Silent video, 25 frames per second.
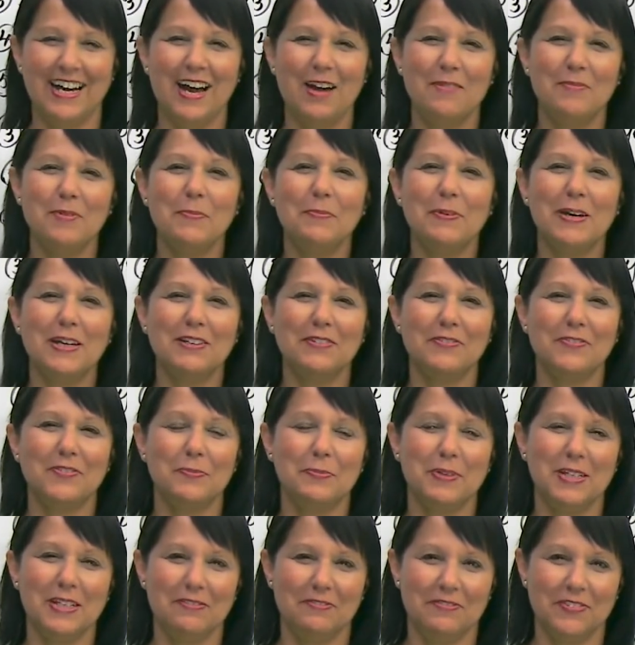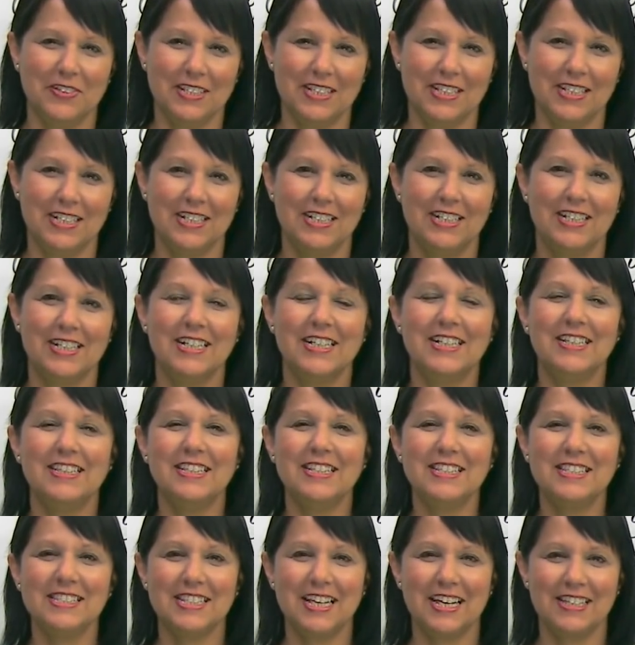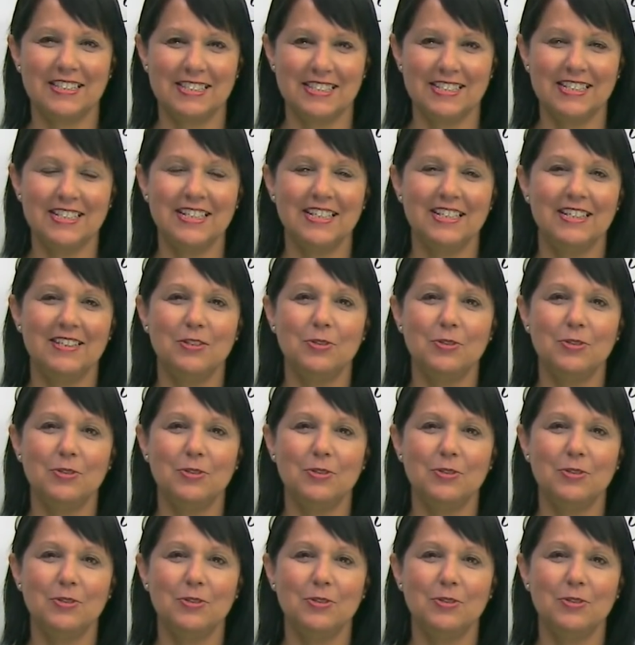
I'm Rebecca from engVid. In this lesson,